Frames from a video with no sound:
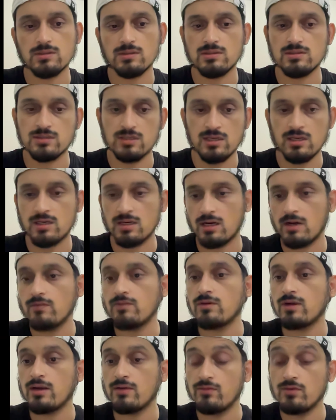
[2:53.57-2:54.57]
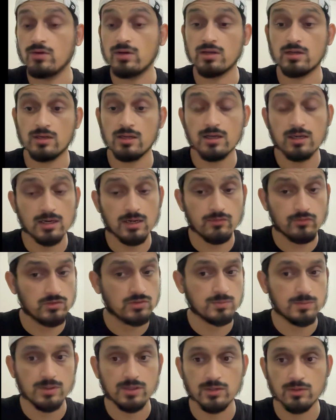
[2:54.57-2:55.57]
is Recraft, and Recraft is
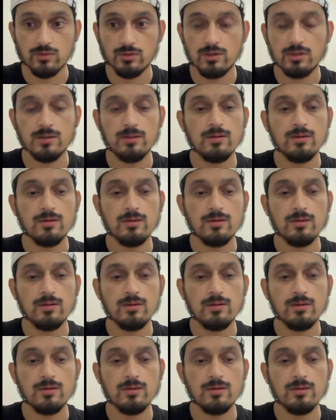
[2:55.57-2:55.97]
pretty good.